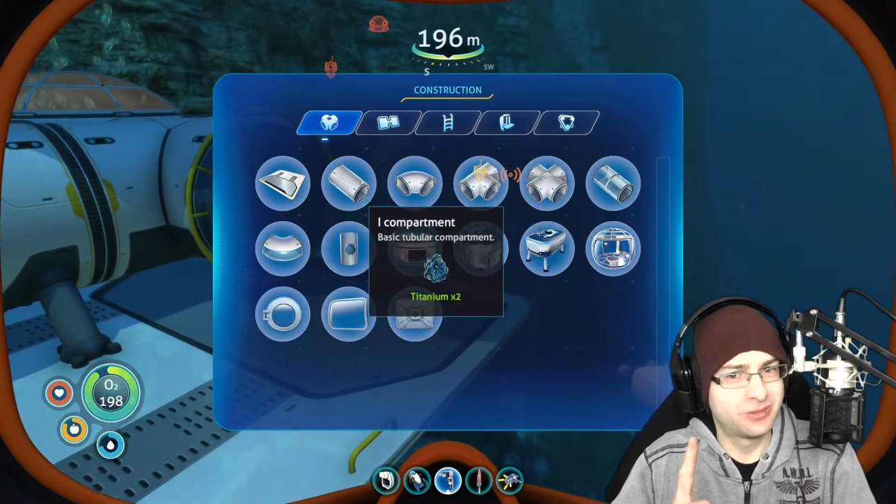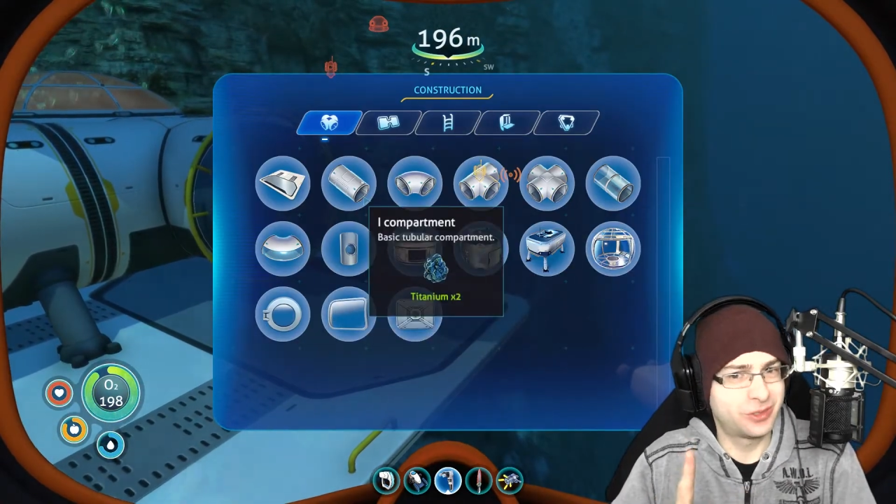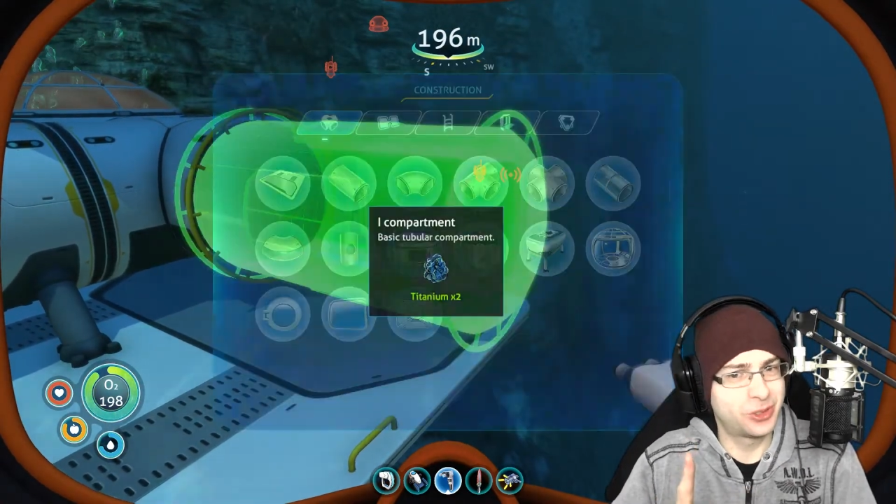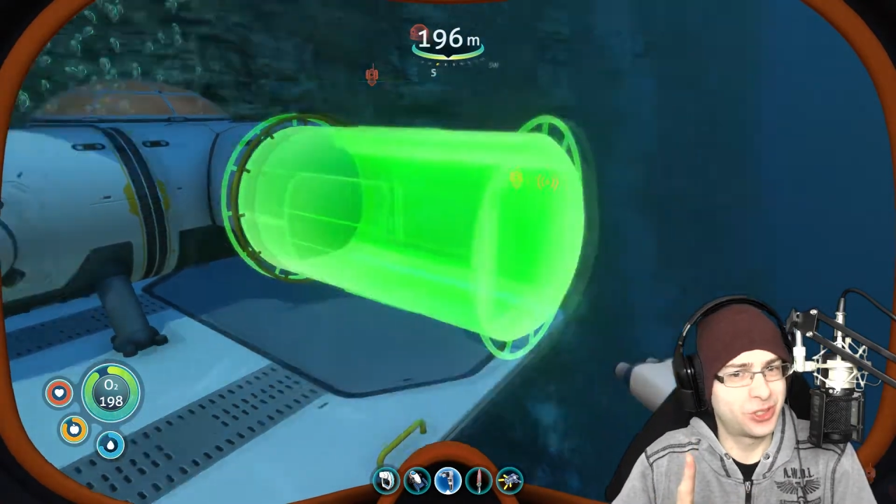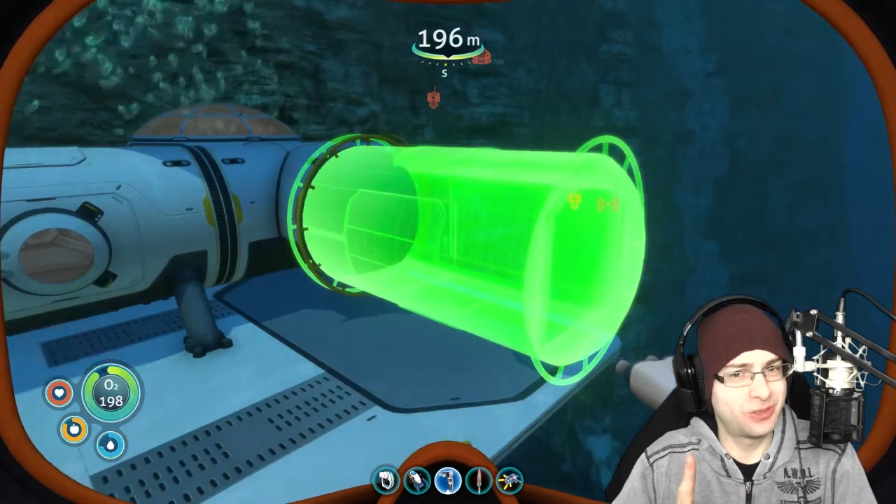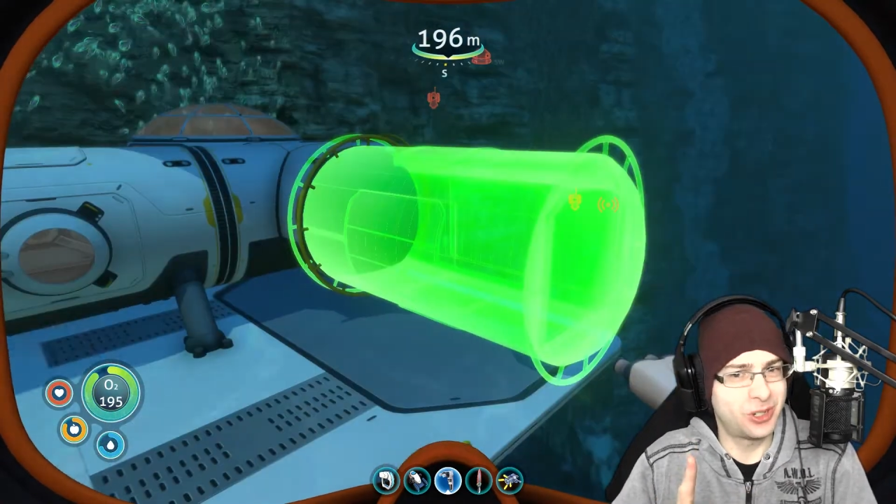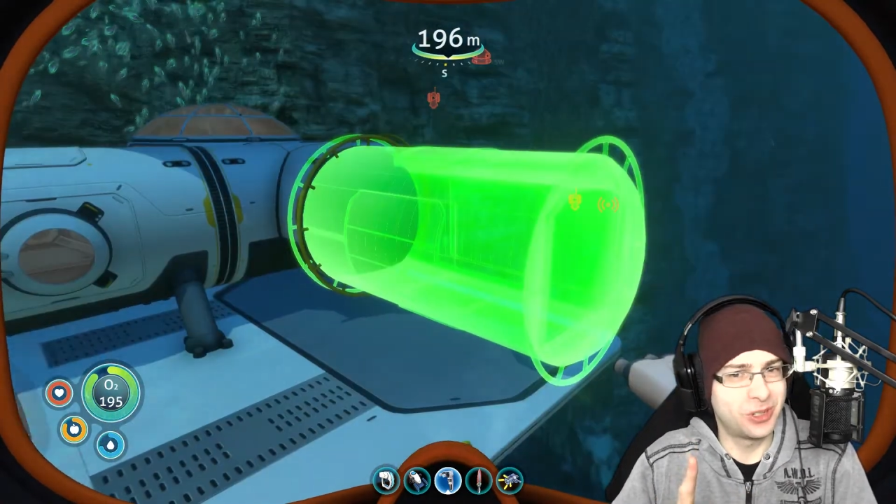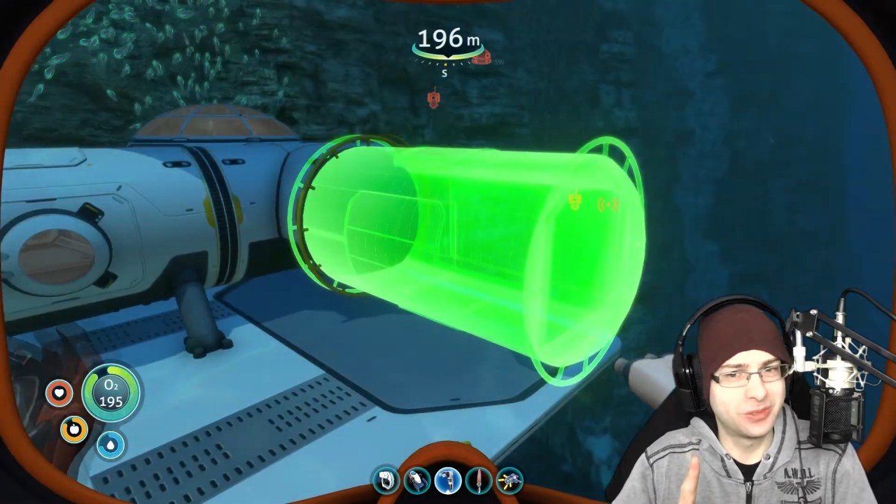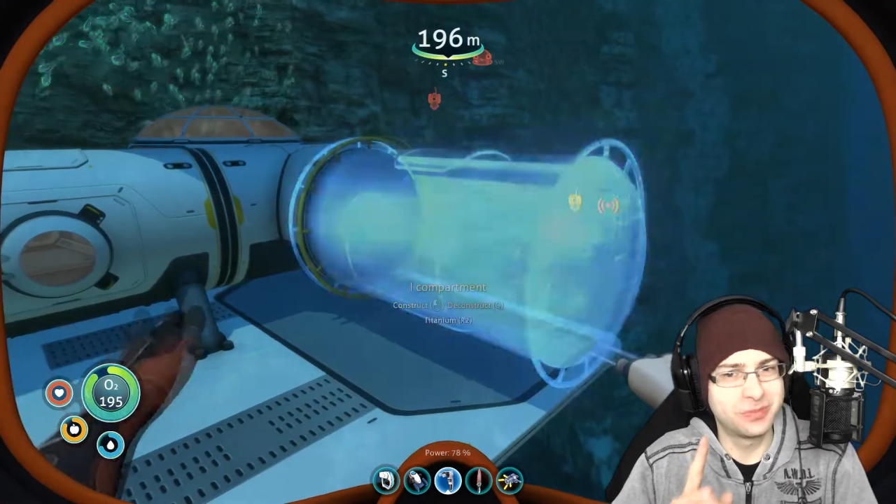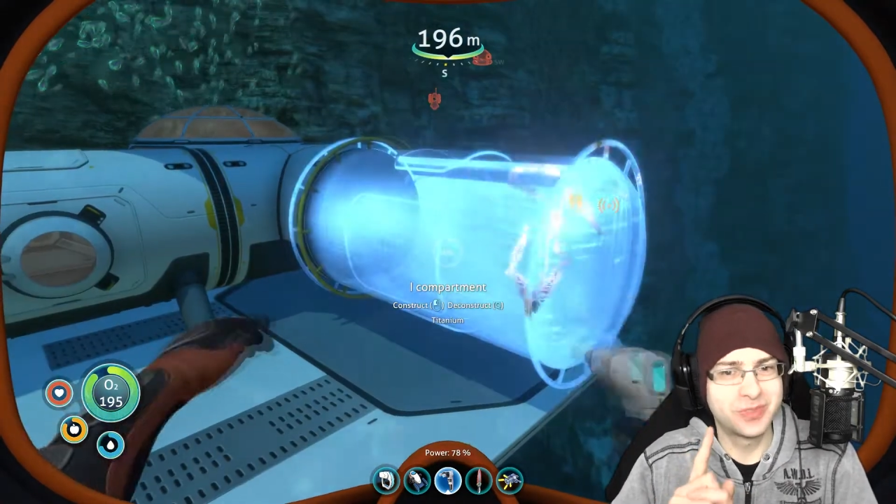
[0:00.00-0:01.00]
first of
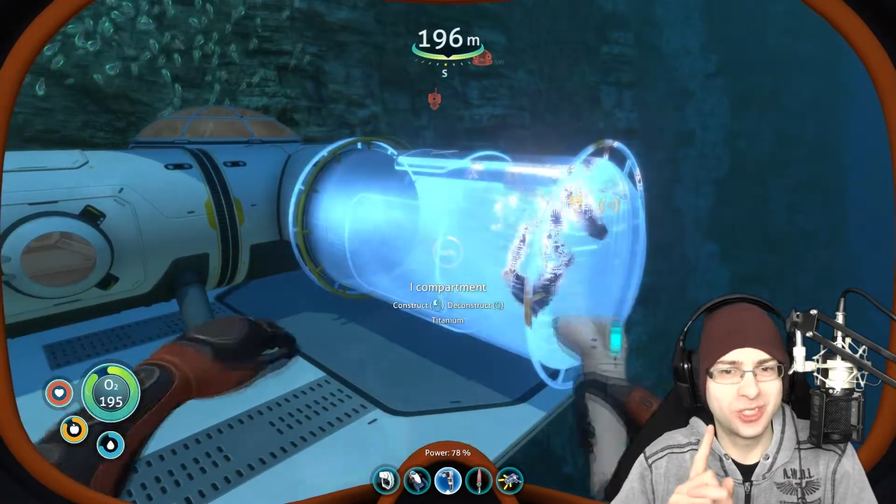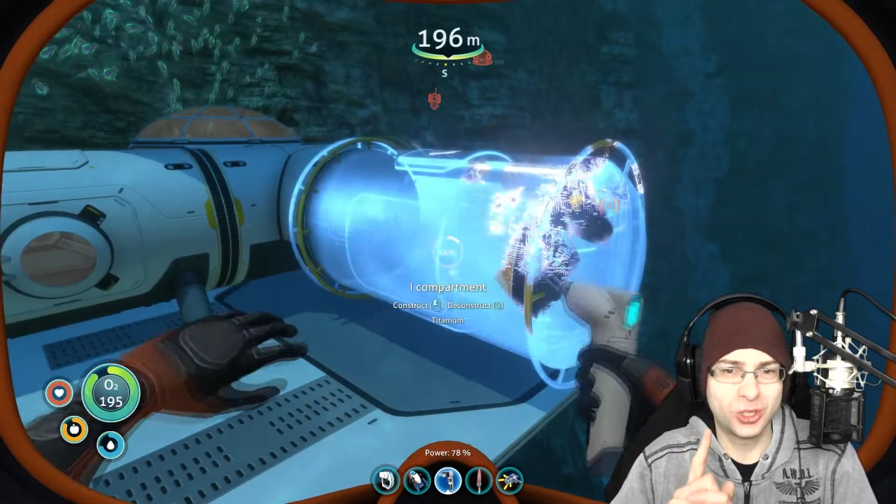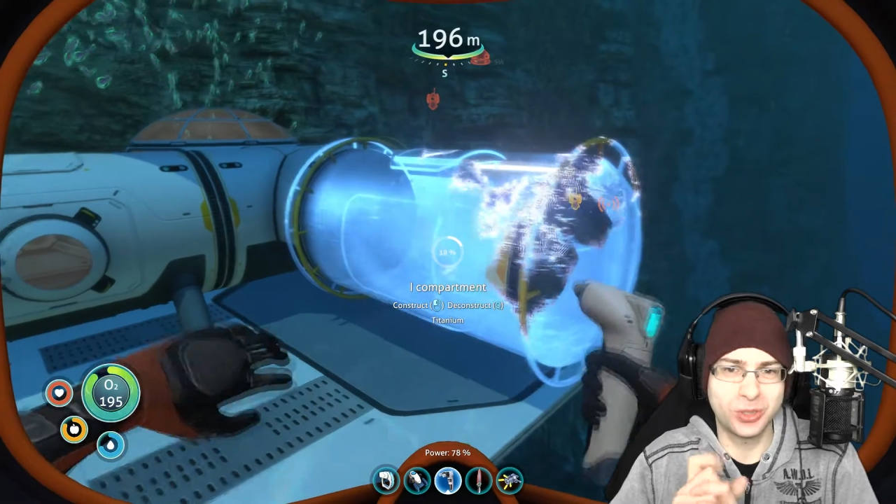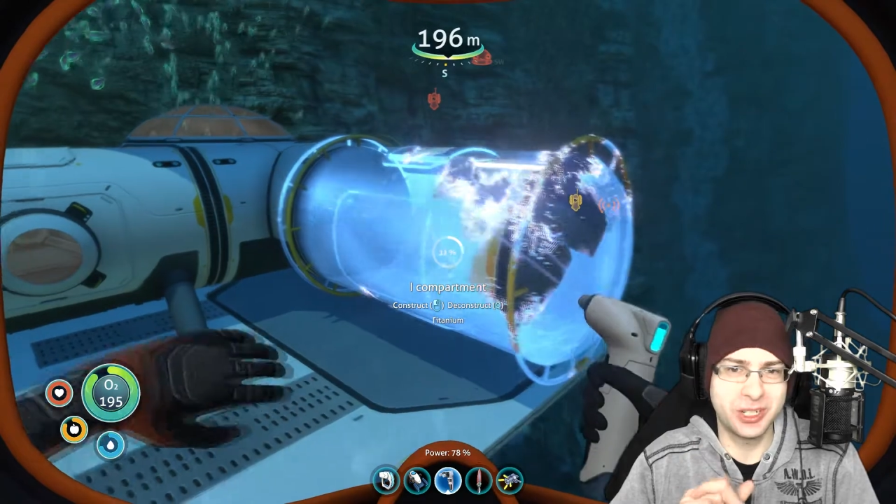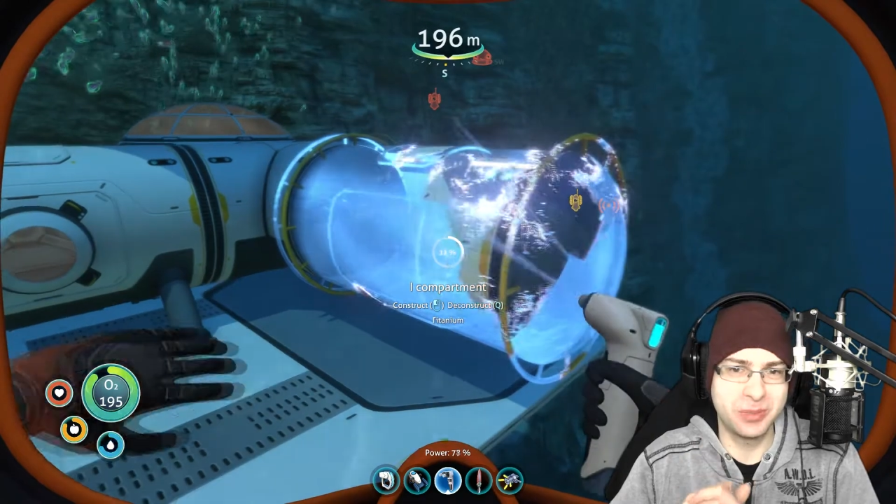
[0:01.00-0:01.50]
all, short